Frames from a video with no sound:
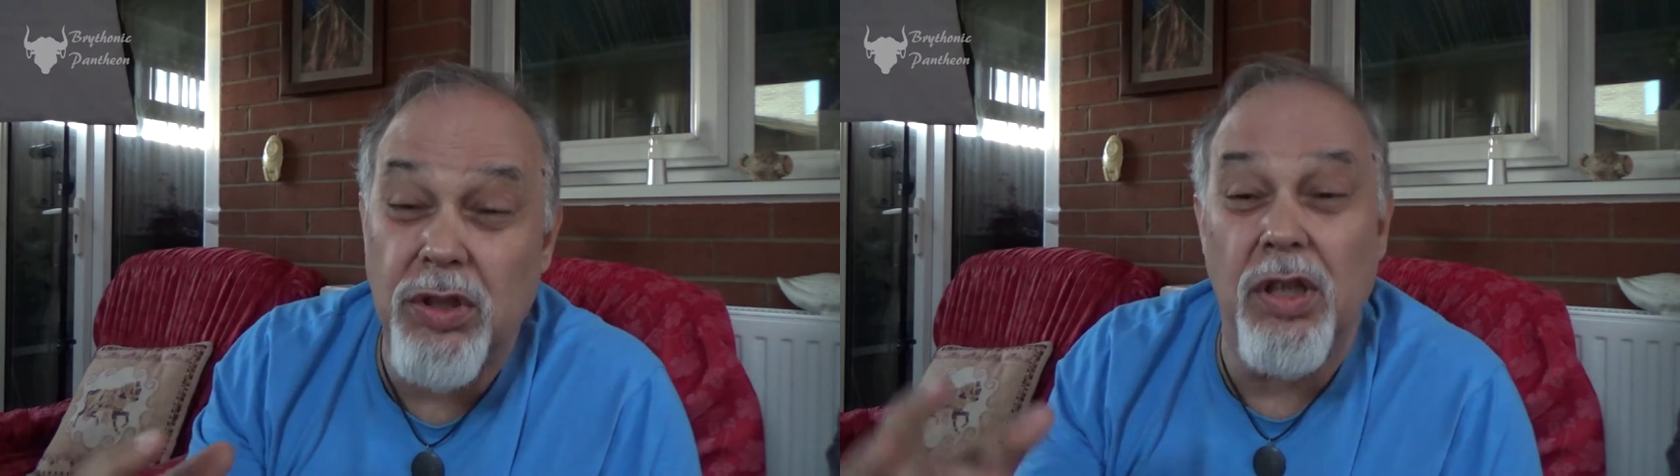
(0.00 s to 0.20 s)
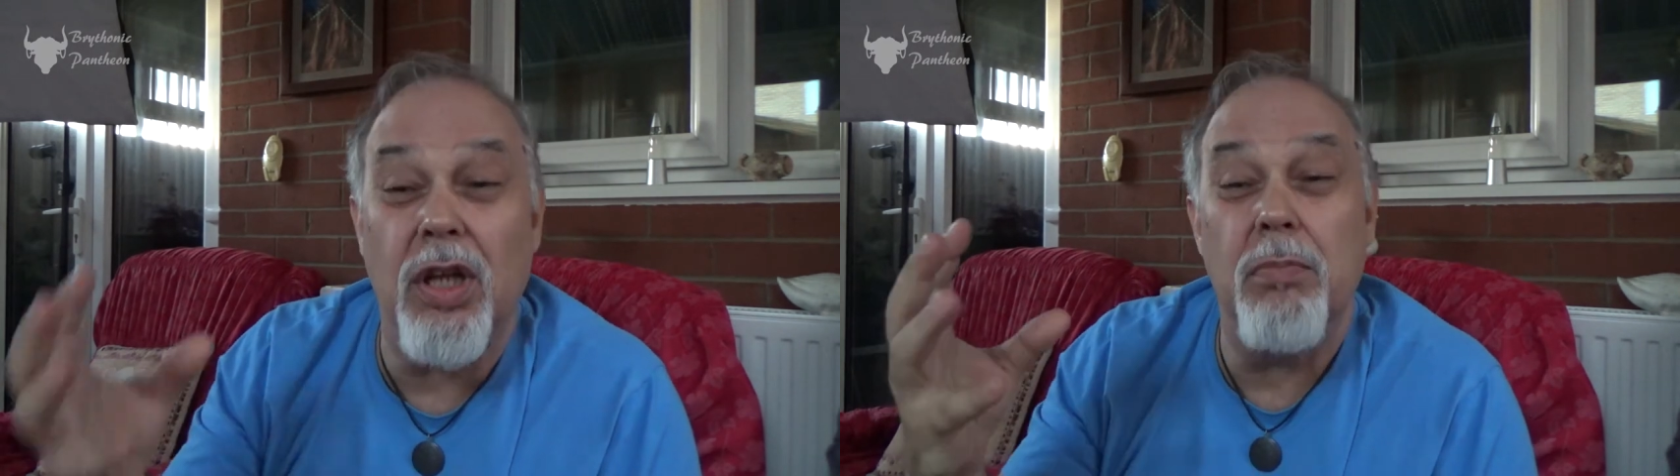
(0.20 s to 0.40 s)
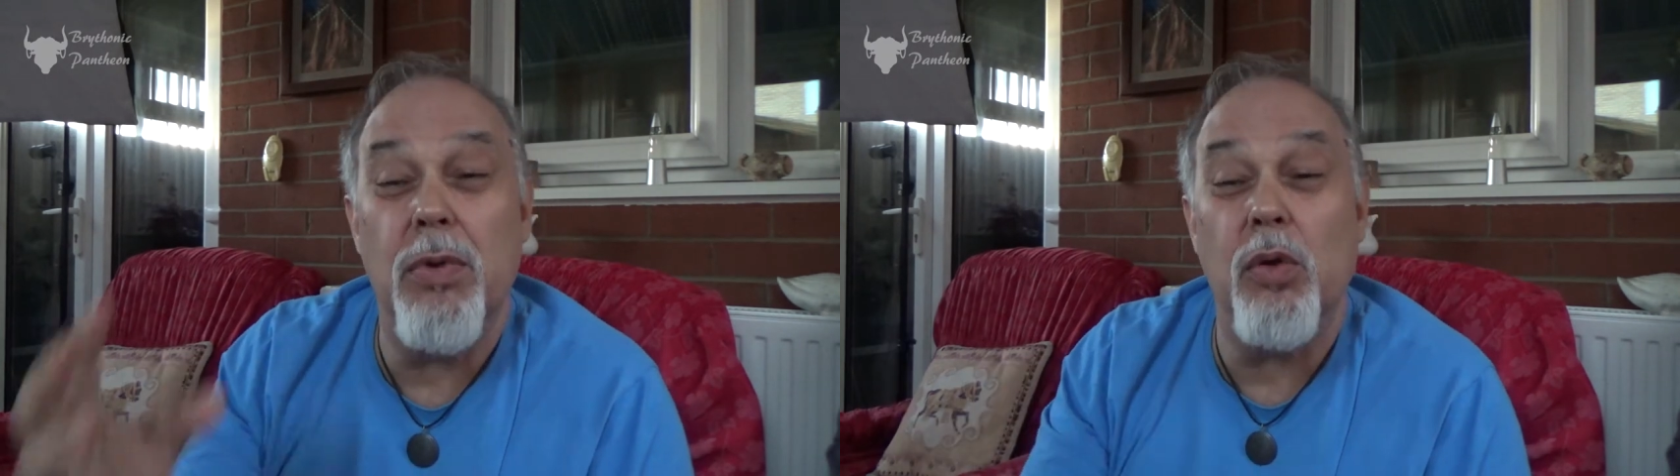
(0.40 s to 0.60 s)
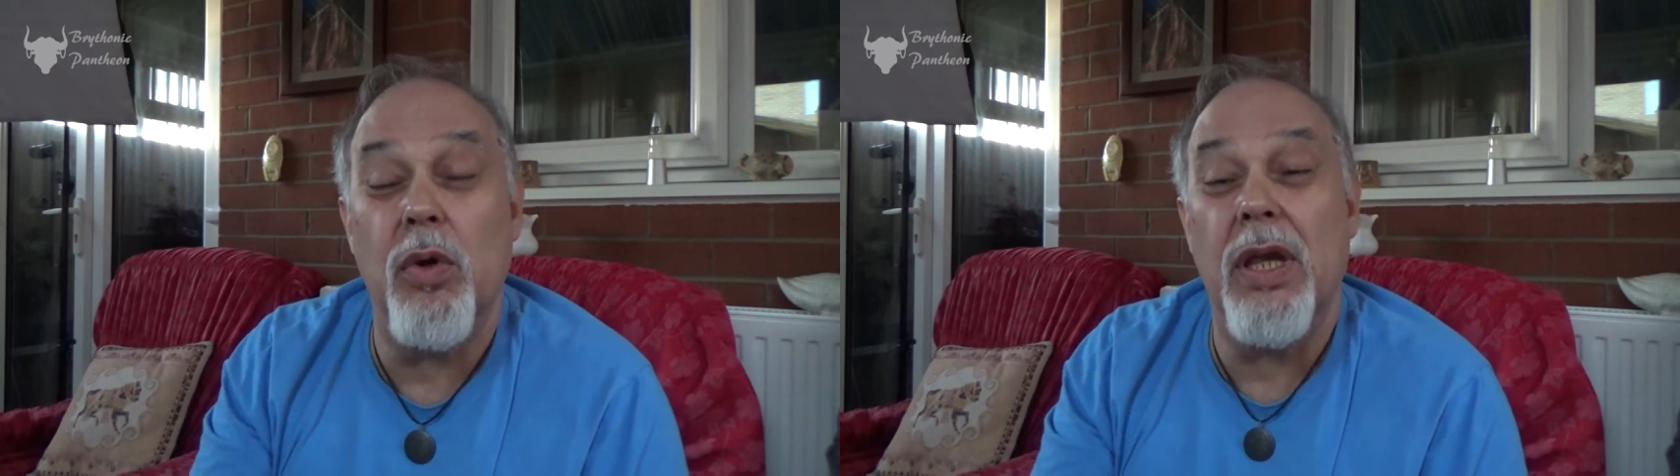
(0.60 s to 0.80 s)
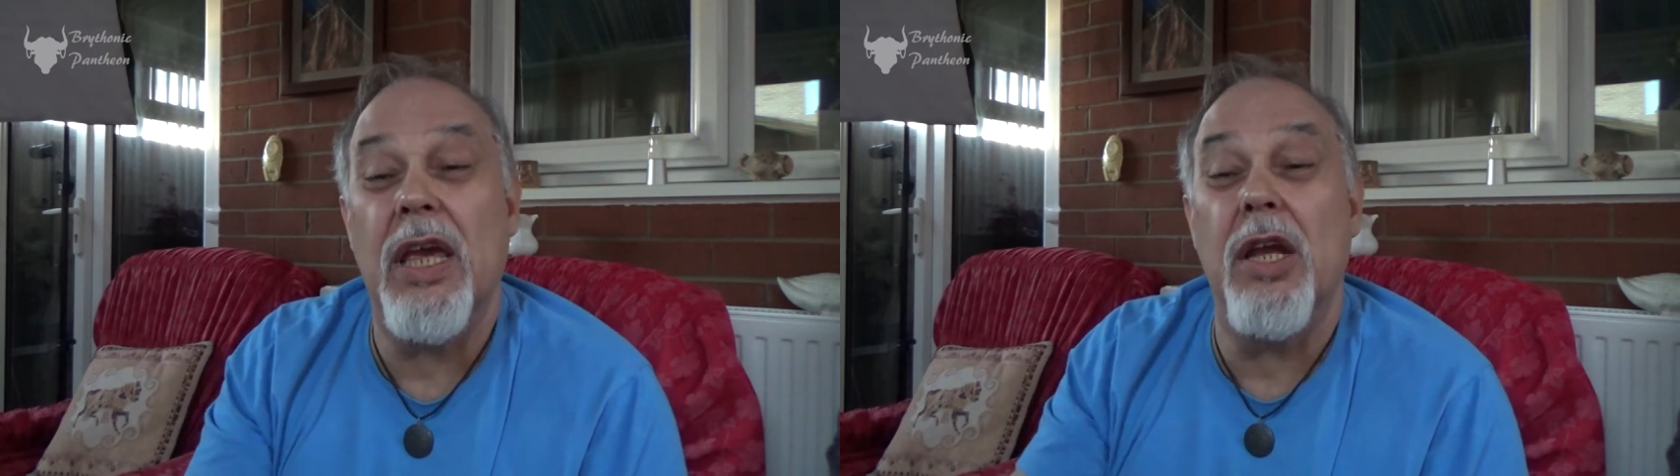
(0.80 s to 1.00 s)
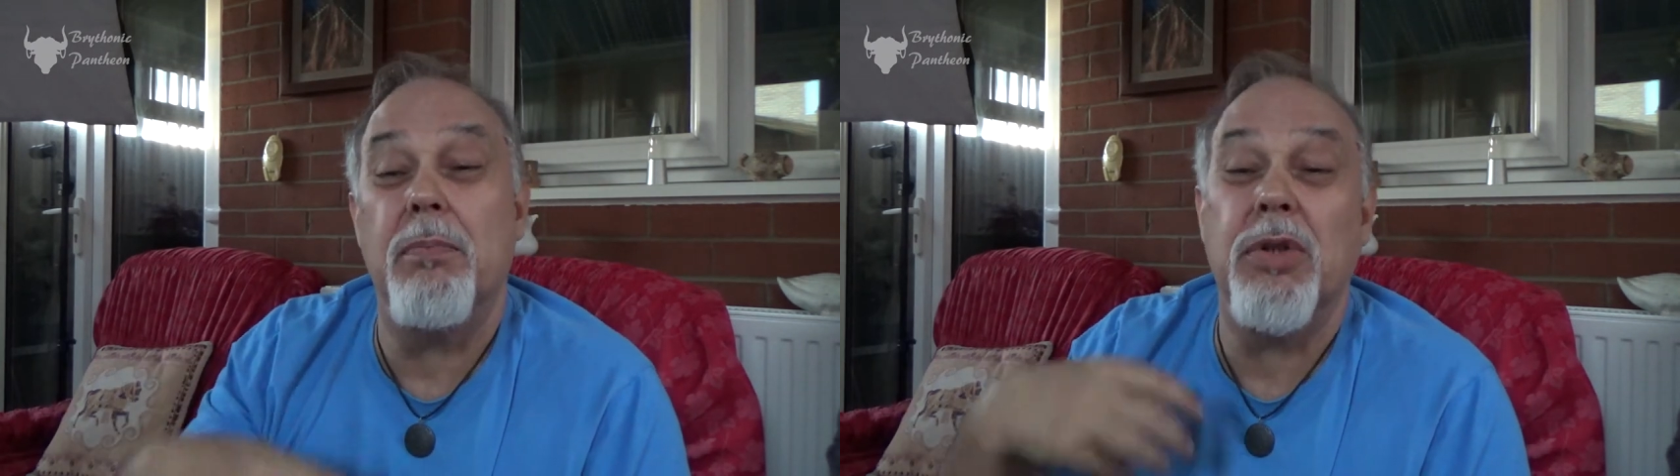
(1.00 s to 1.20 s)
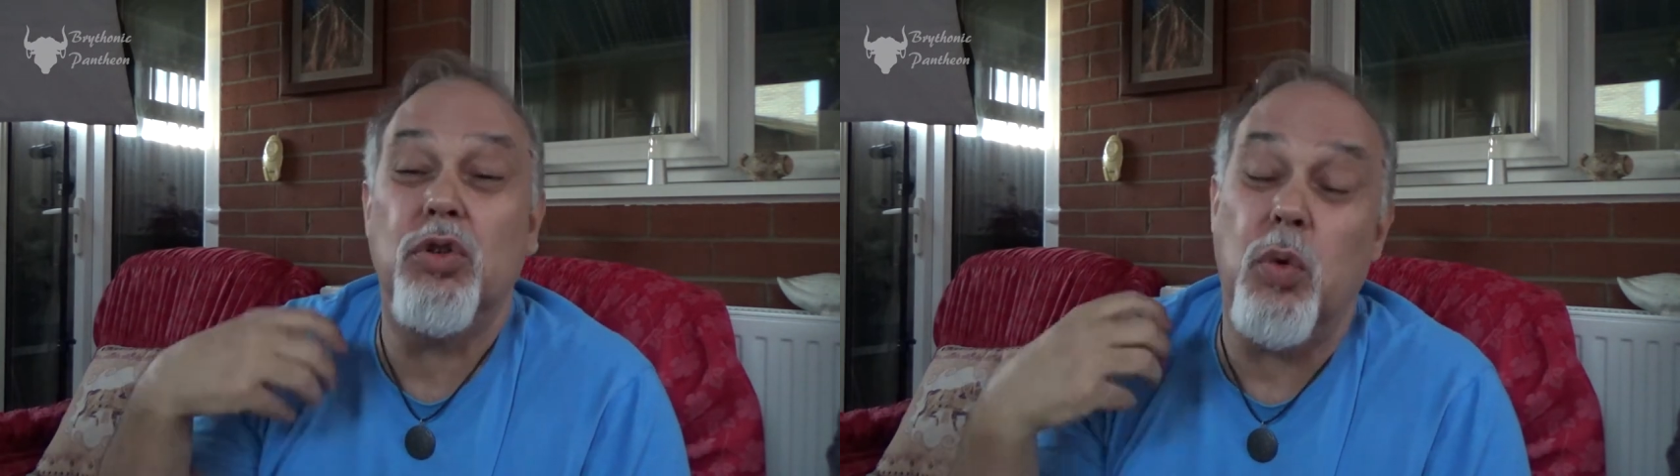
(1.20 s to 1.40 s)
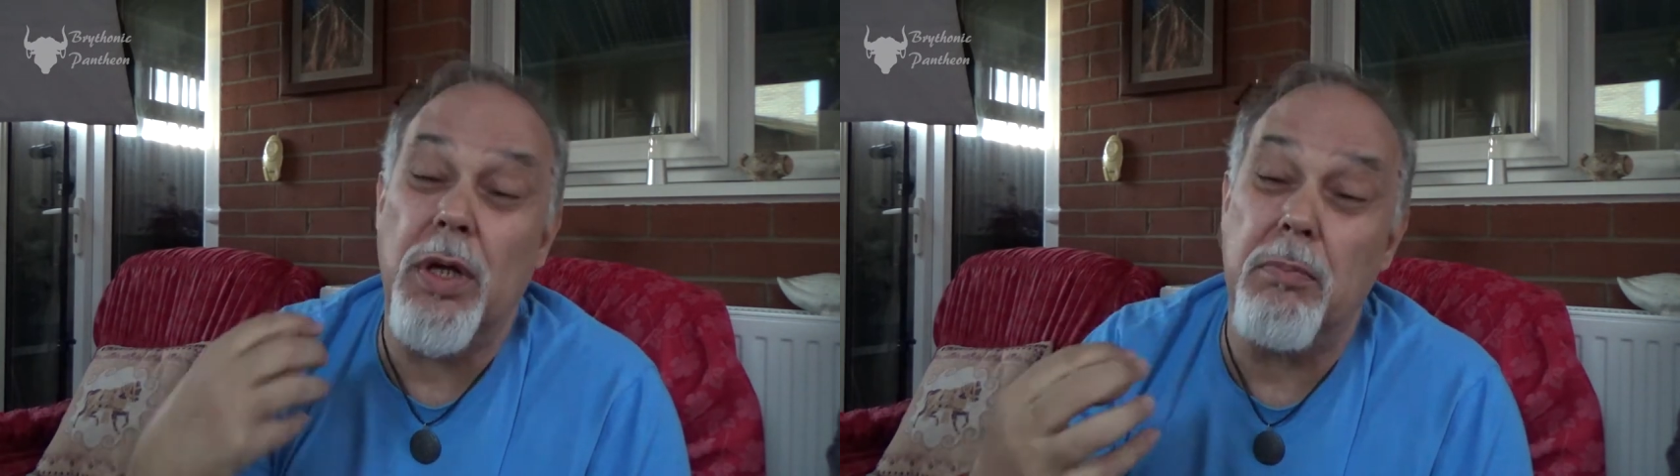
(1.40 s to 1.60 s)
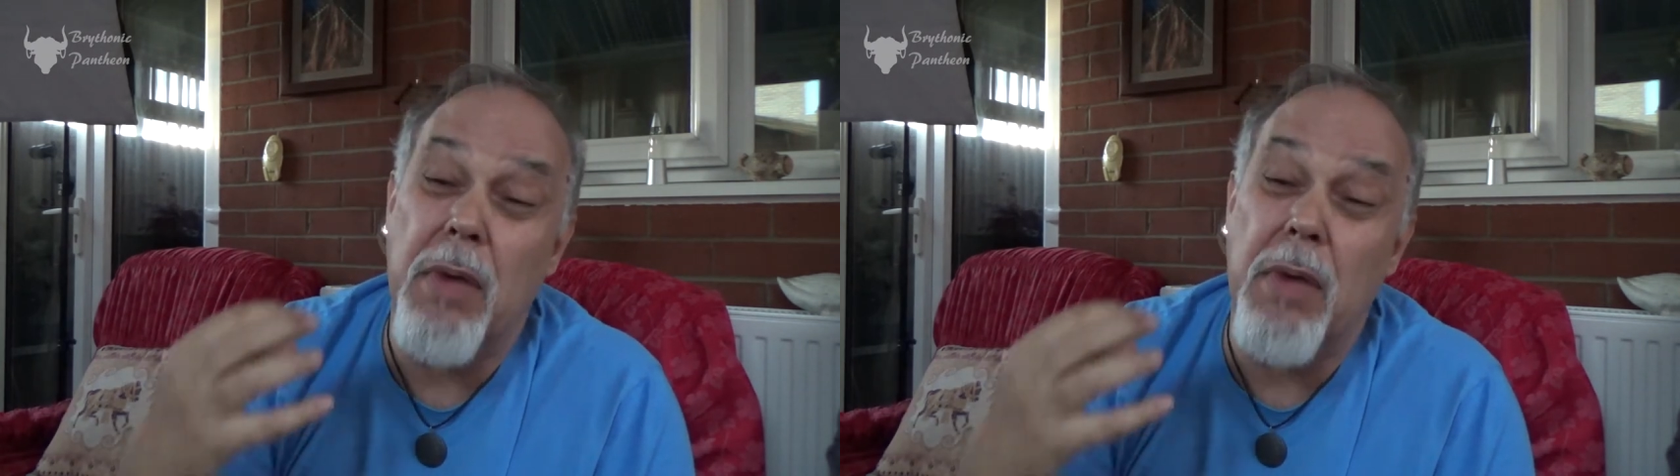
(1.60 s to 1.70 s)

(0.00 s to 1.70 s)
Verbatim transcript: and communicate between